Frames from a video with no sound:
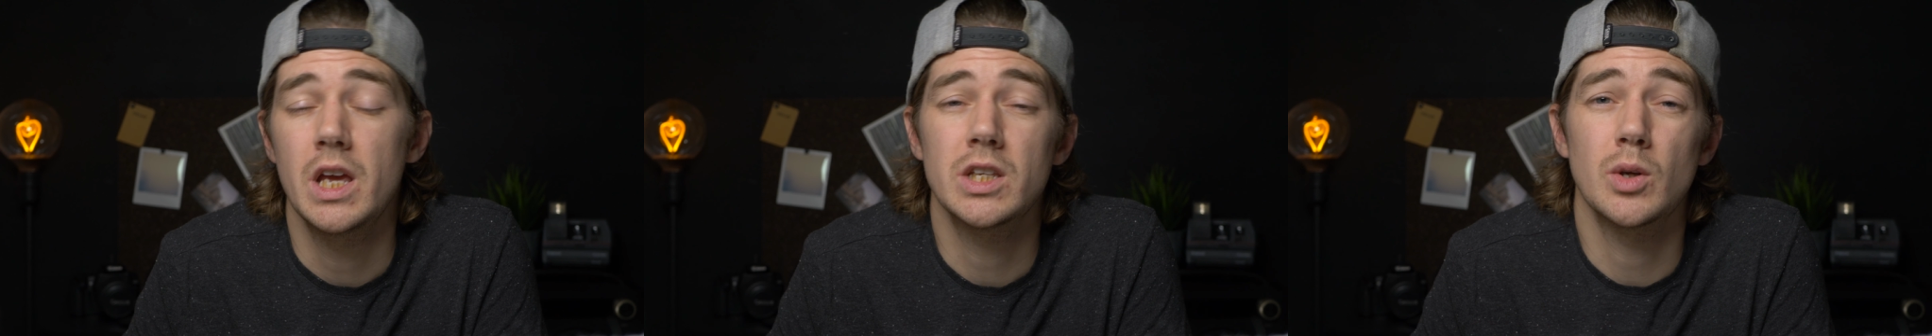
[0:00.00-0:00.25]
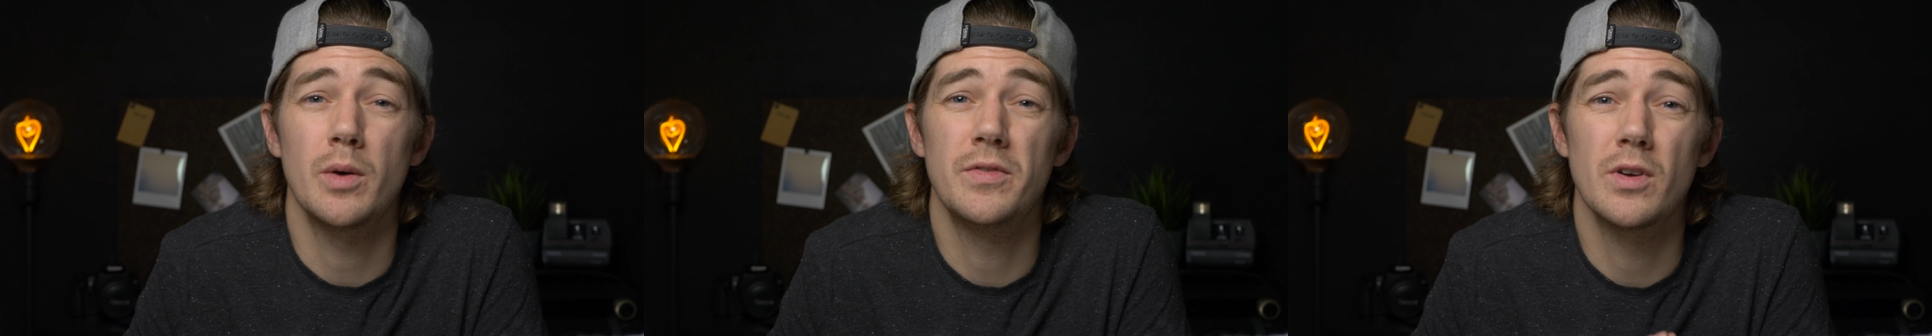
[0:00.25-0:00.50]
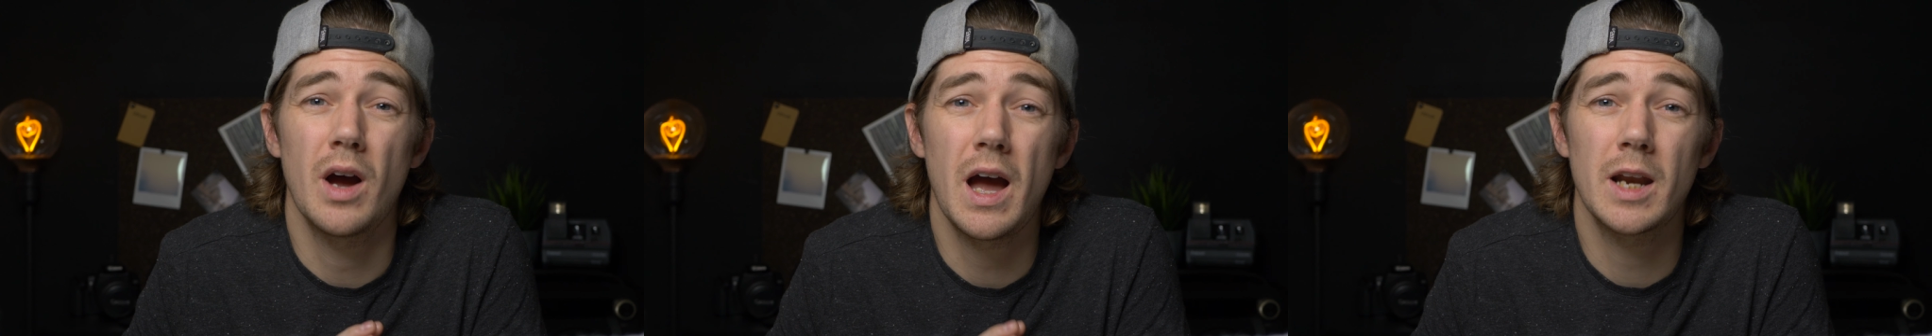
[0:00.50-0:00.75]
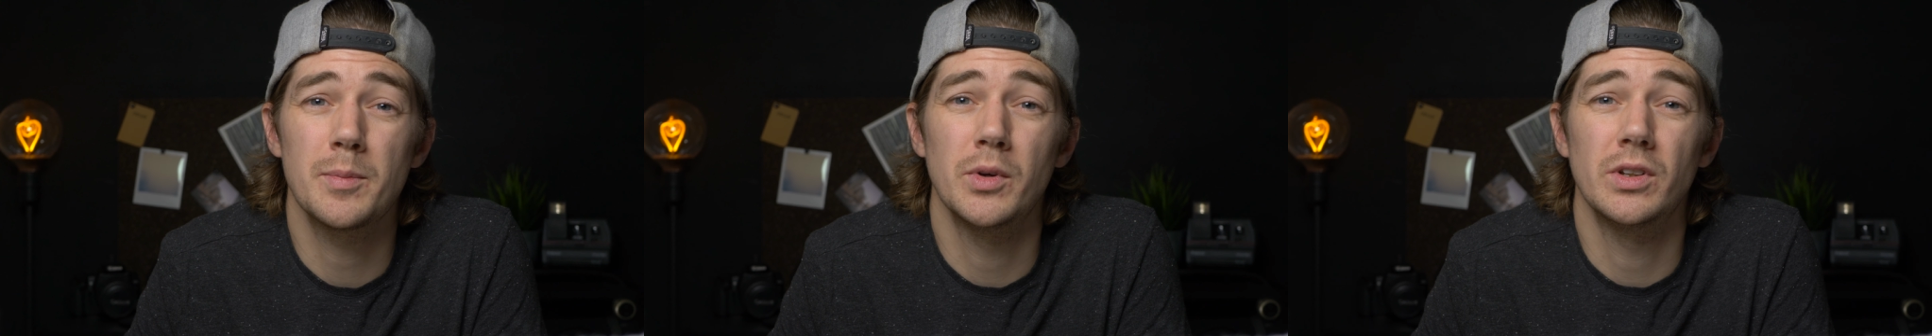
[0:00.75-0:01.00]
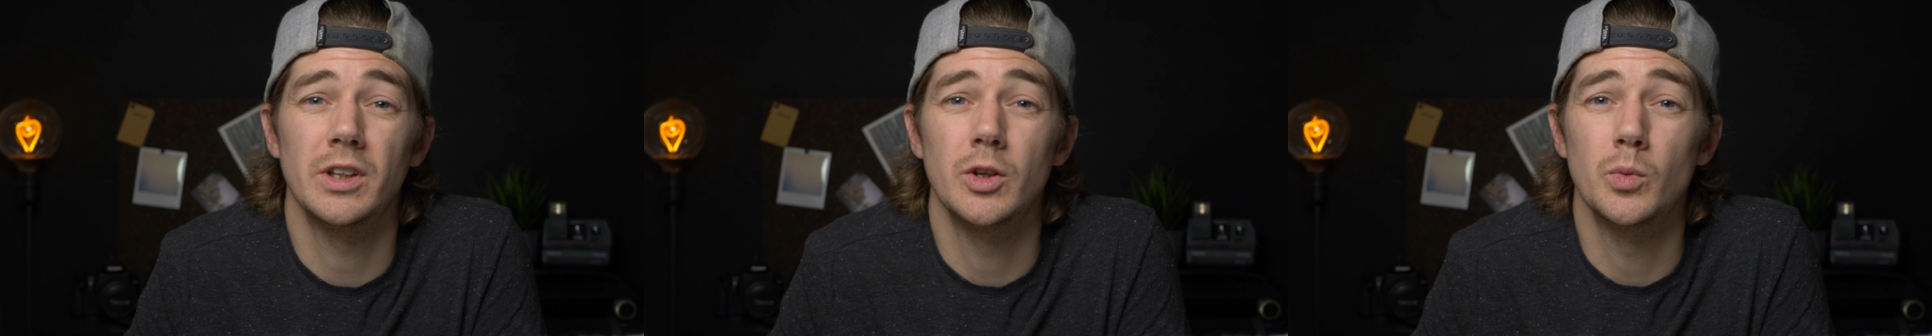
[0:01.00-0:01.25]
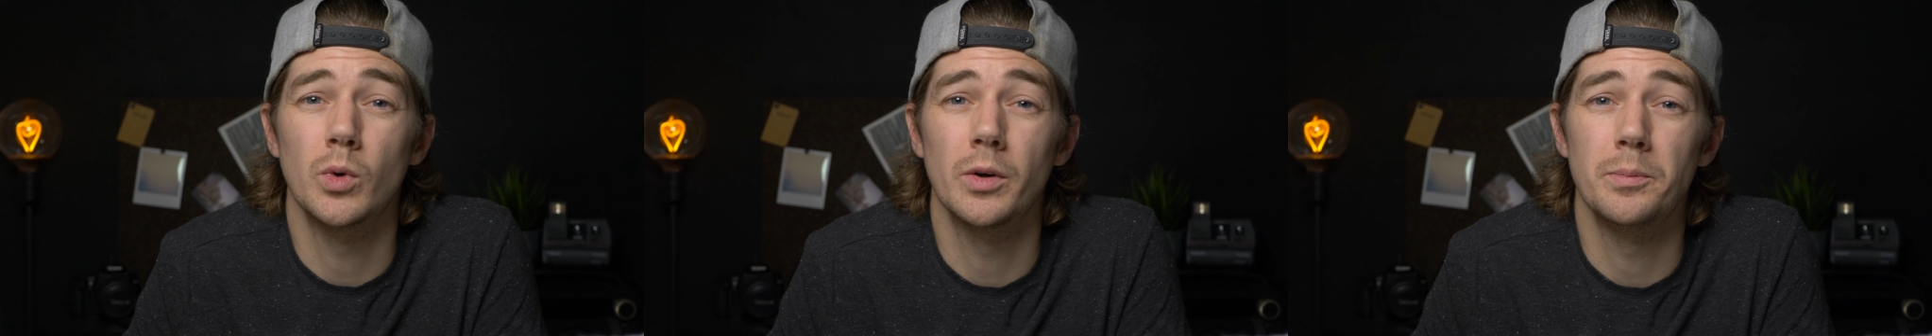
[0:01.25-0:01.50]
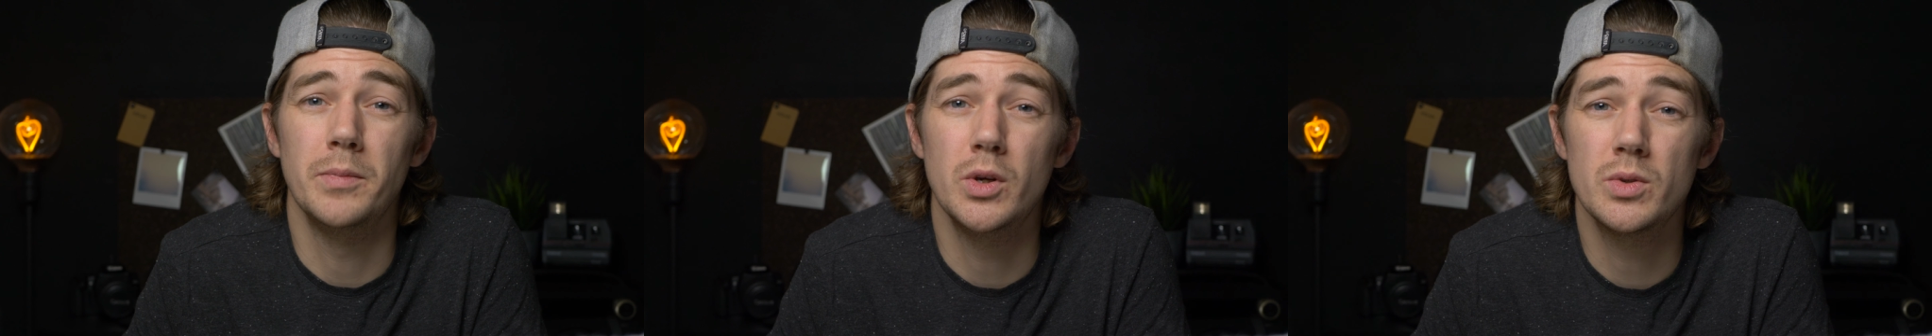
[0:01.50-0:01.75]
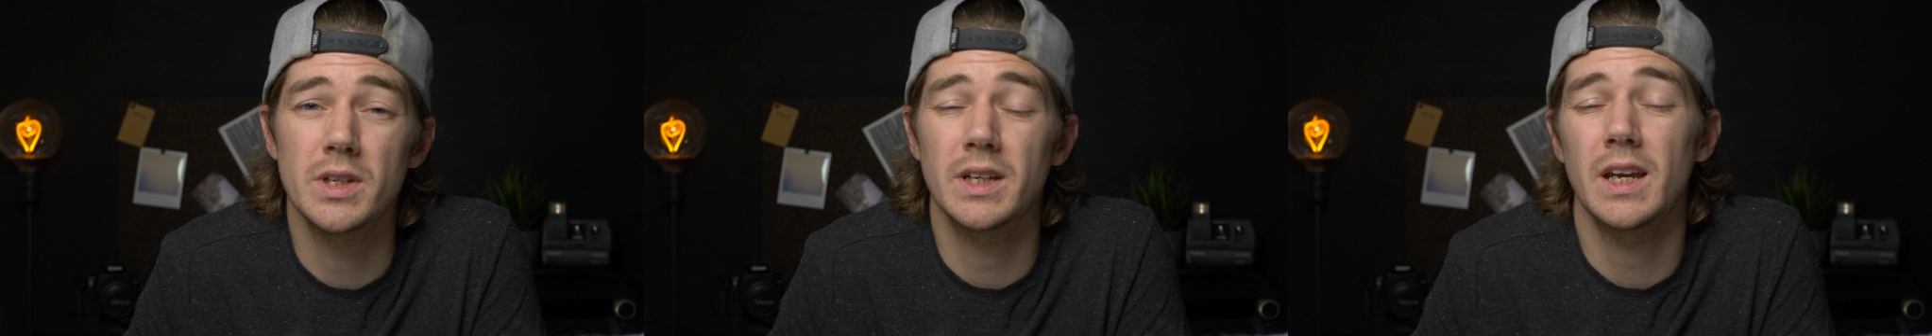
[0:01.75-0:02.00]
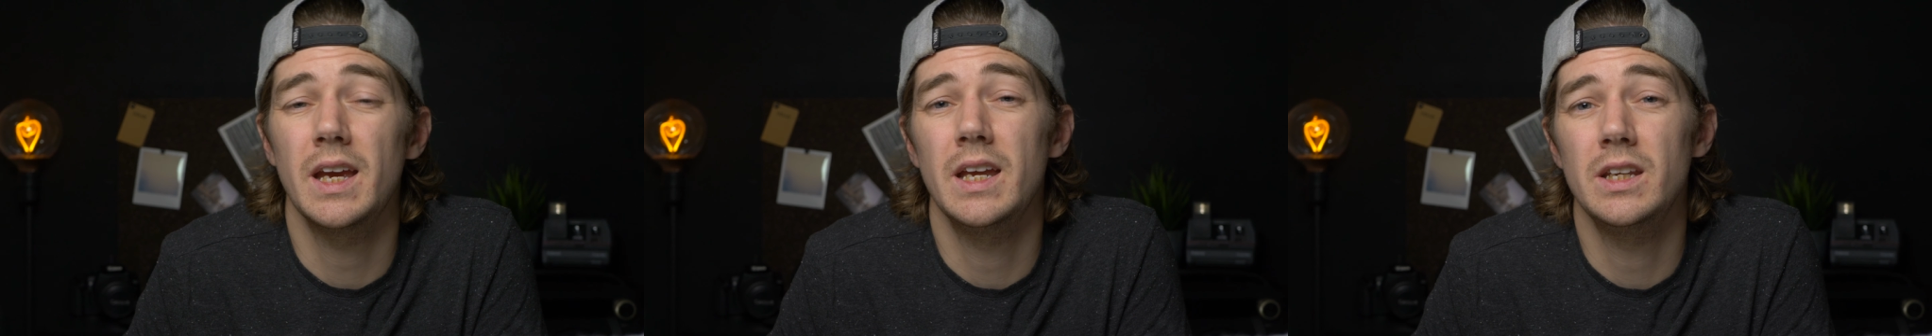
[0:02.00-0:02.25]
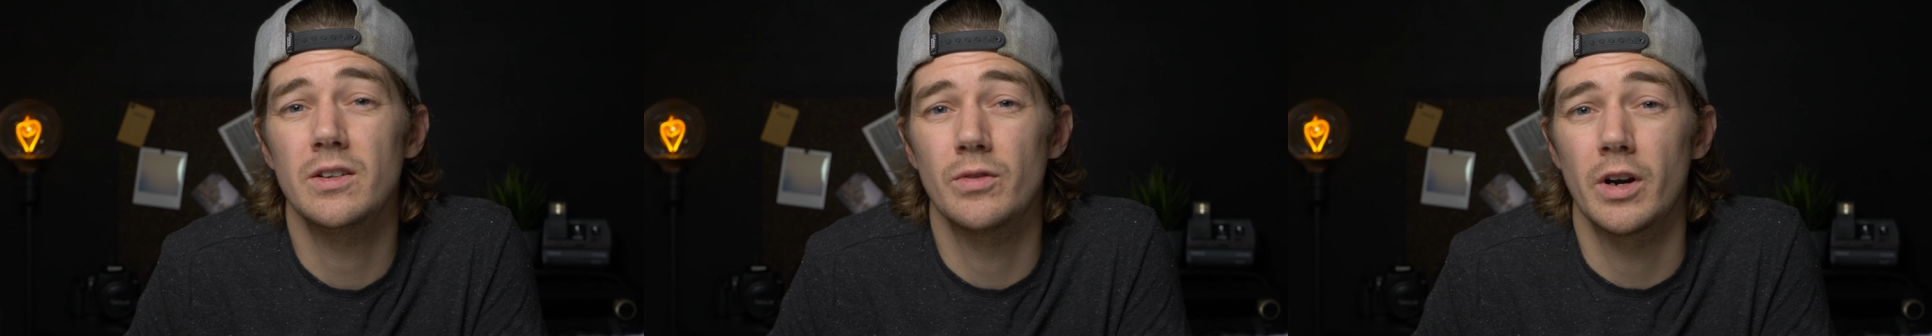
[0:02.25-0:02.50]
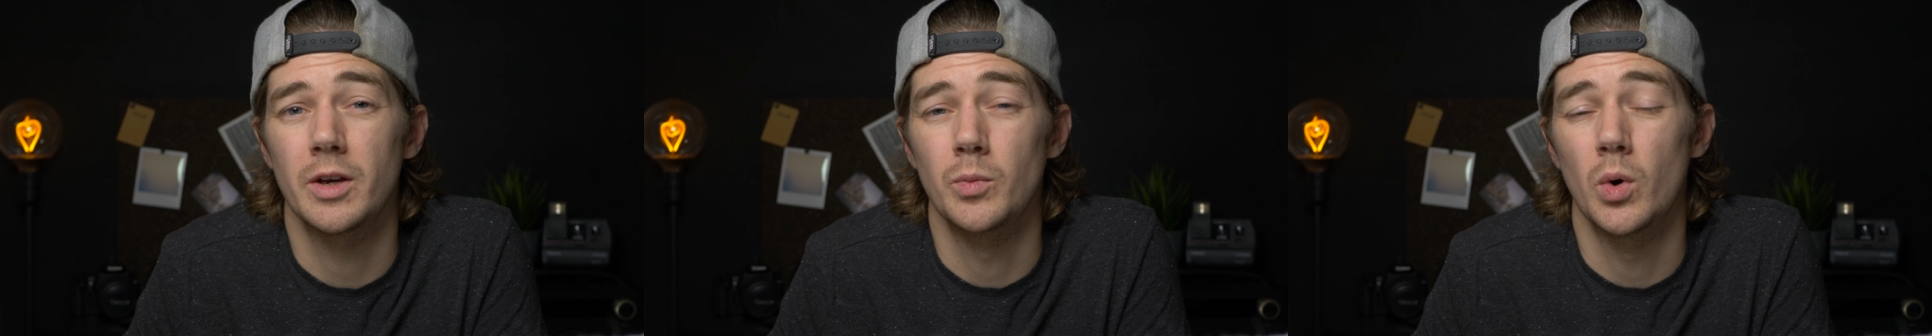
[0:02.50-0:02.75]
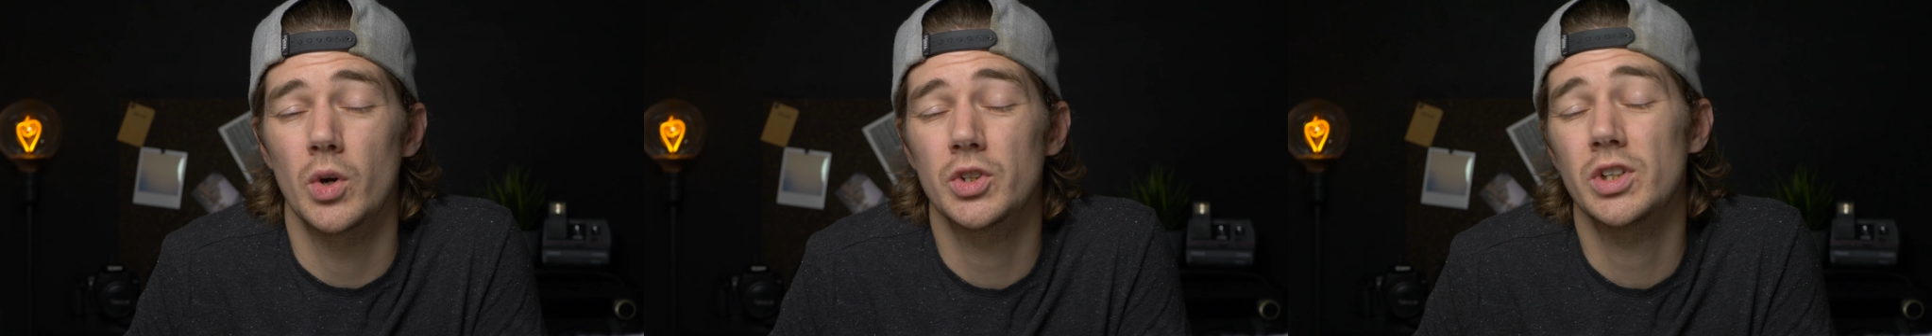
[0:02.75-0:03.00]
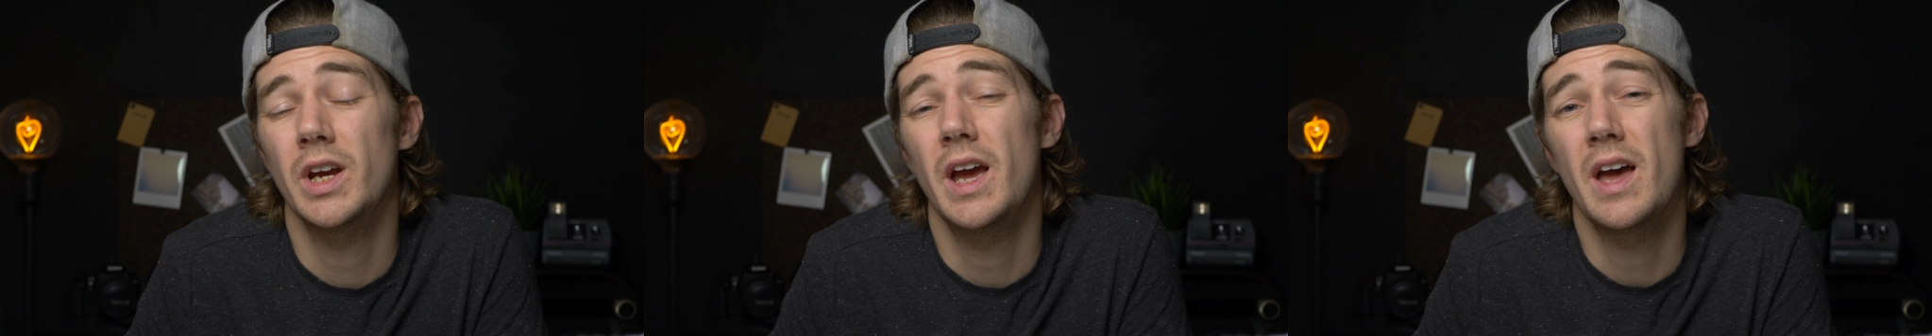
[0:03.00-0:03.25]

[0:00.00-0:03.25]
so if you're adamant that you want music in your running watch,